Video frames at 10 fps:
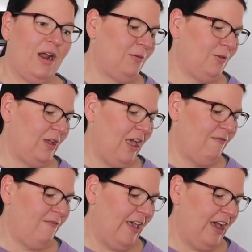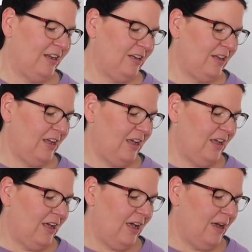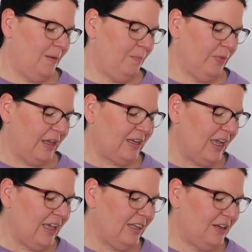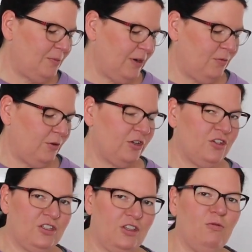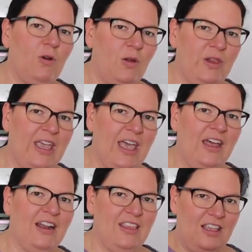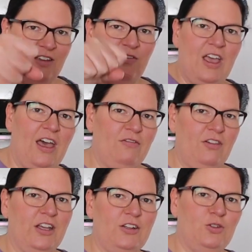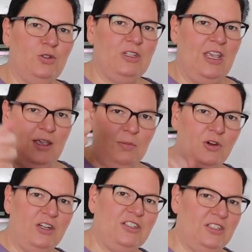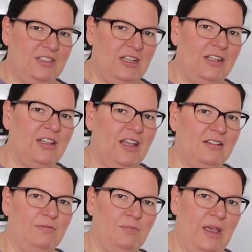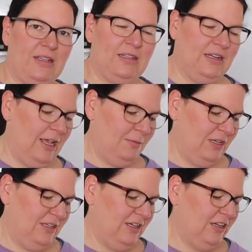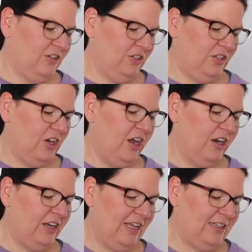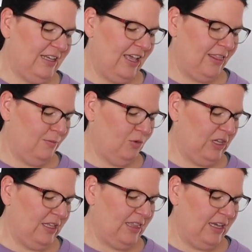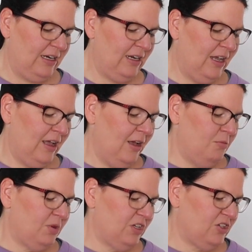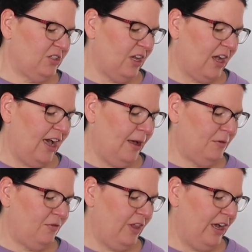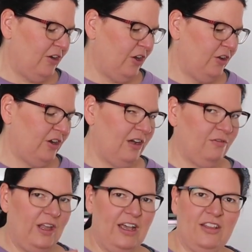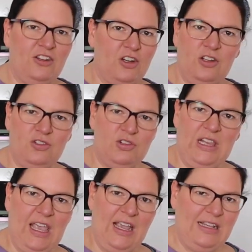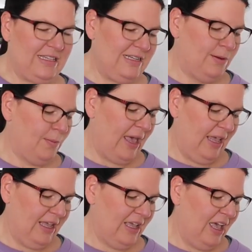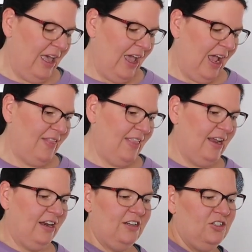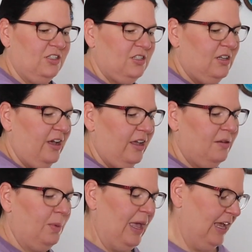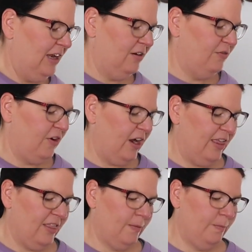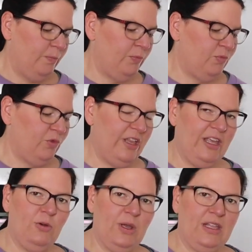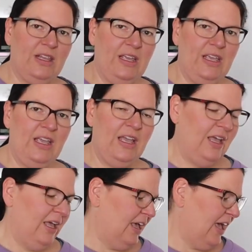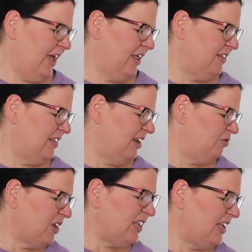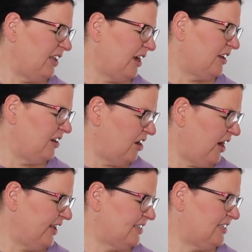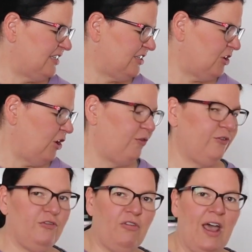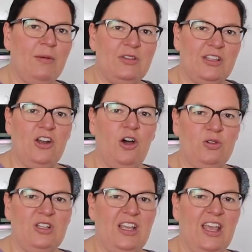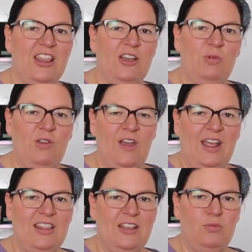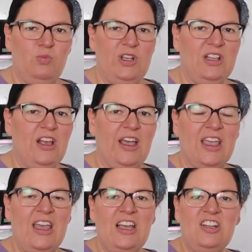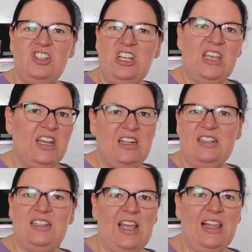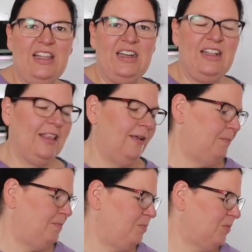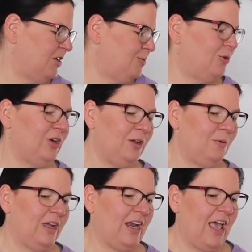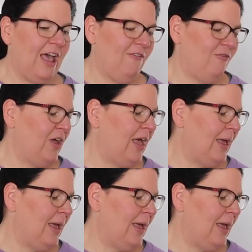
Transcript: wraps we have found. They take a little bit of work, just the rolling out. I think if you have like a tortilla press, she said, that makes it heaps easier because you kind of need to get them really thin. But it's just like almond flour, coconut flour. The dough is really easy to make. And then I just like pan fry them really quickly. And they're really like nice, soft wraps that hold together. We've had them with like chicken and salad in them. This morning we're going to have